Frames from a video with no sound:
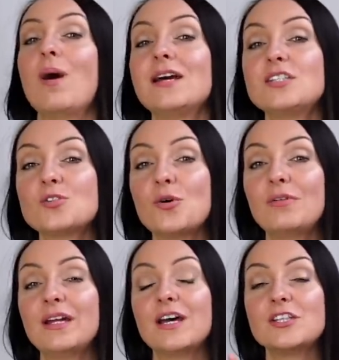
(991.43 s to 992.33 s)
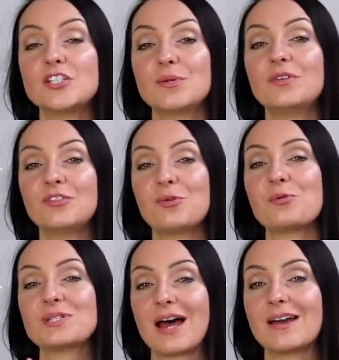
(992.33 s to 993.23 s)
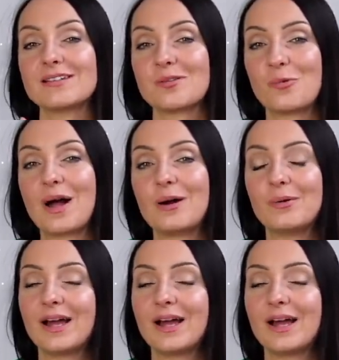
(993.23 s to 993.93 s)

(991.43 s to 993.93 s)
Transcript: My story and some of yours as well.